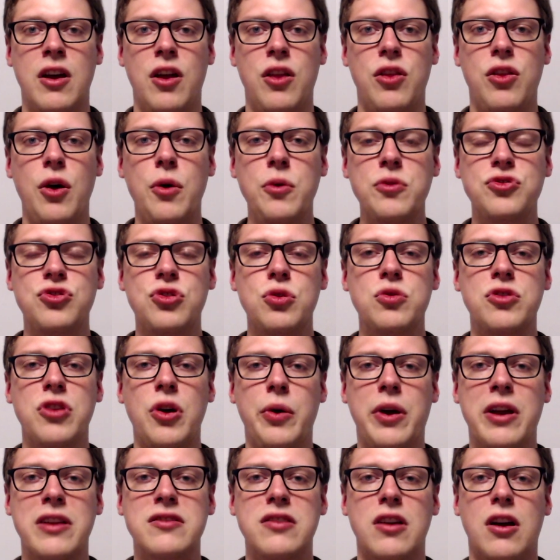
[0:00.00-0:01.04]
Those 2
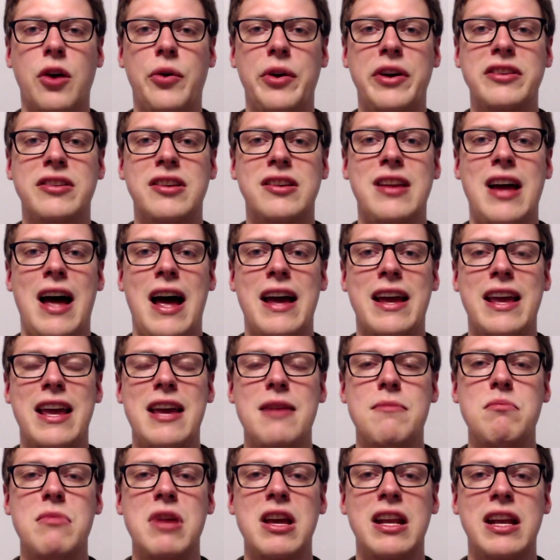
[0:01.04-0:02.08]
tokens are going to die
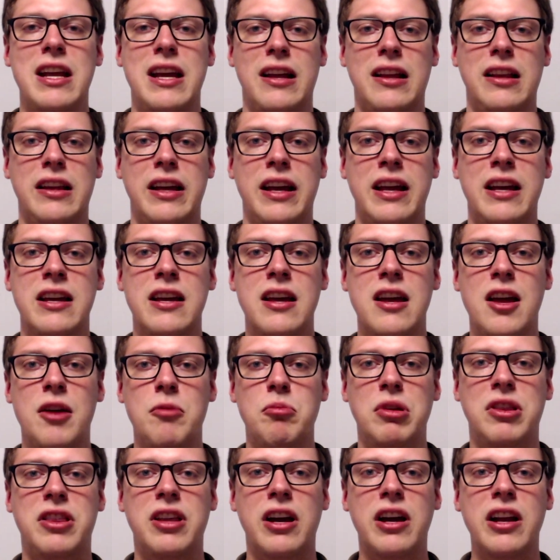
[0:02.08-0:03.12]
immediately,
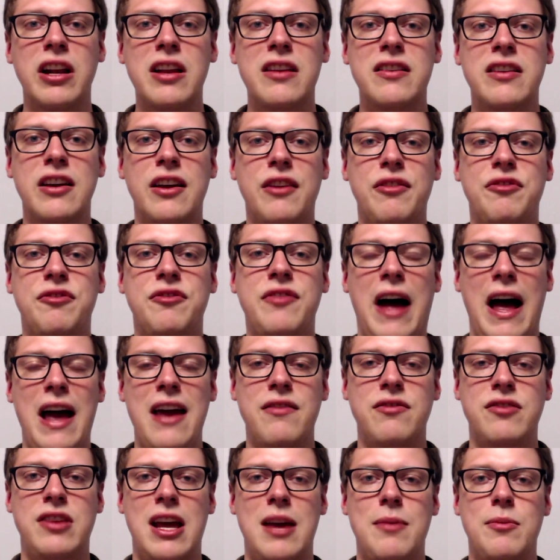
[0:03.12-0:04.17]
but they're going to deal
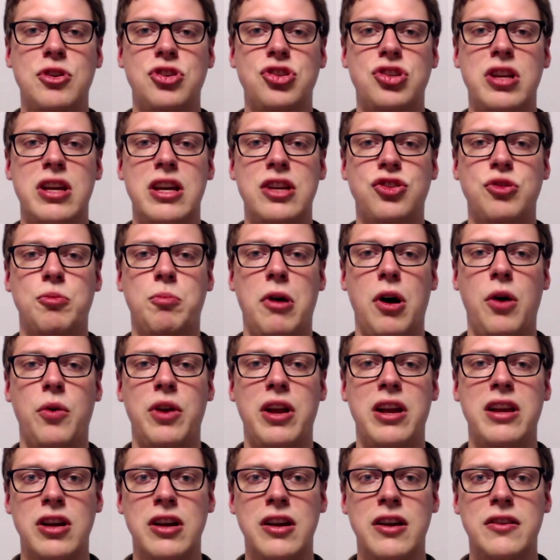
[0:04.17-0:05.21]
5 damage to each
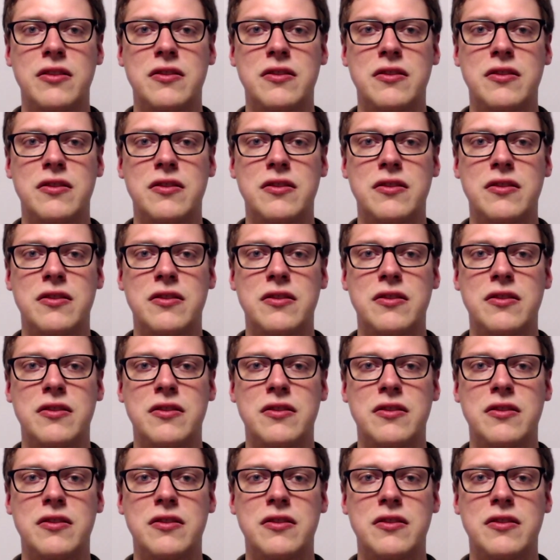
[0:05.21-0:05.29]
opponent.